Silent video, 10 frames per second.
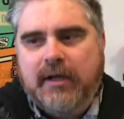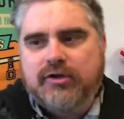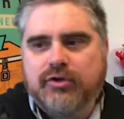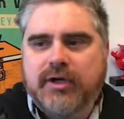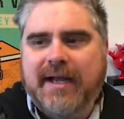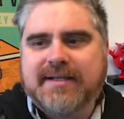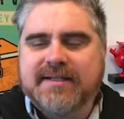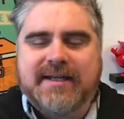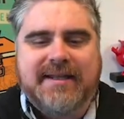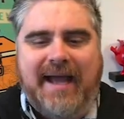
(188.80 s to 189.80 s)
So as you guys
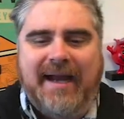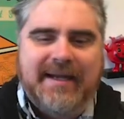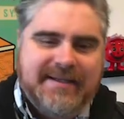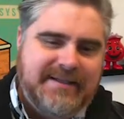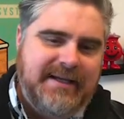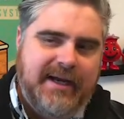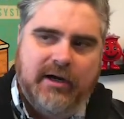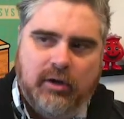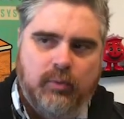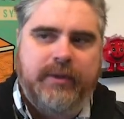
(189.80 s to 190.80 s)
can see, that is the
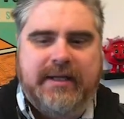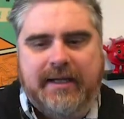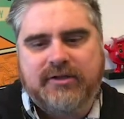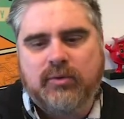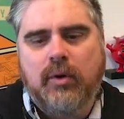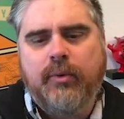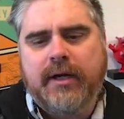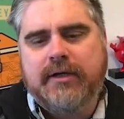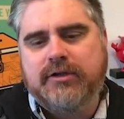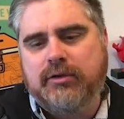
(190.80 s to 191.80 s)
error we get. So what we're
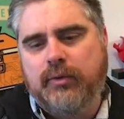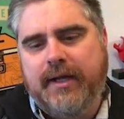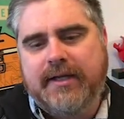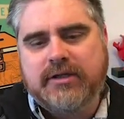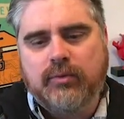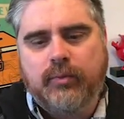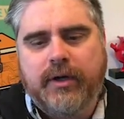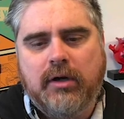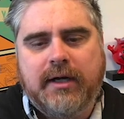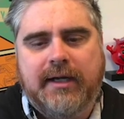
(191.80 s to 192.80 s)
going to do is
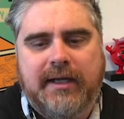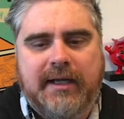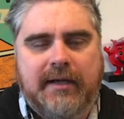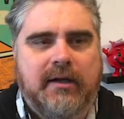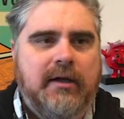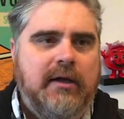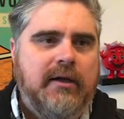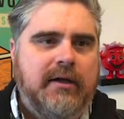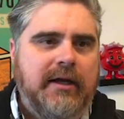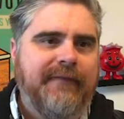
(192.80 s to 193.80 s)
we are going to hit
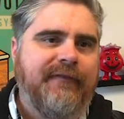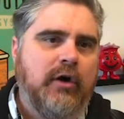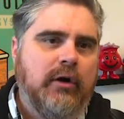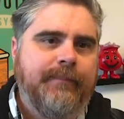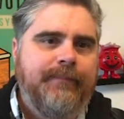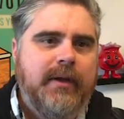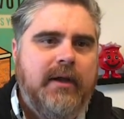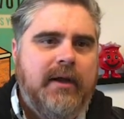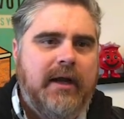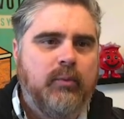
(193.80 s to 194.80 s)
confirm.
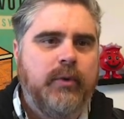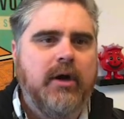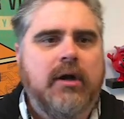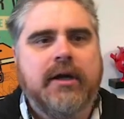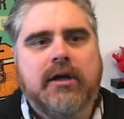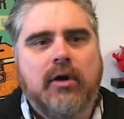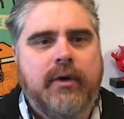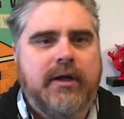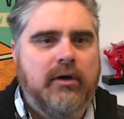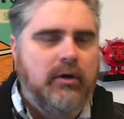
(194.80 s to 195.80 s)
And we going to go
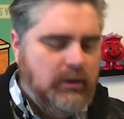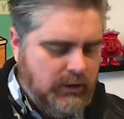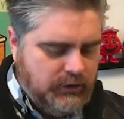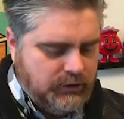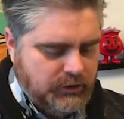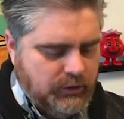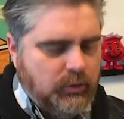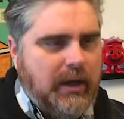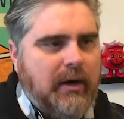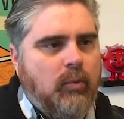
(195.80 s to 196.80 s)
here
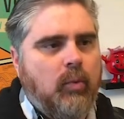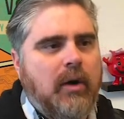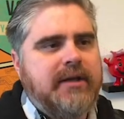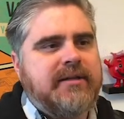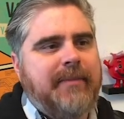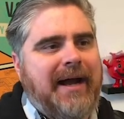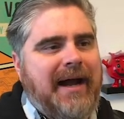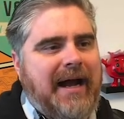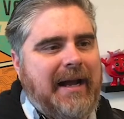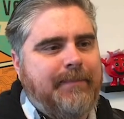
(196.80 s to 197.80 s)
to what's my
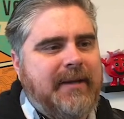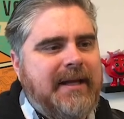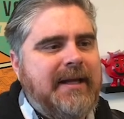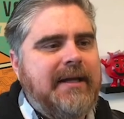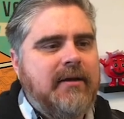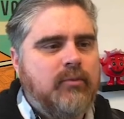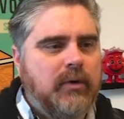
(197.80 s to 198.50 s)
IP.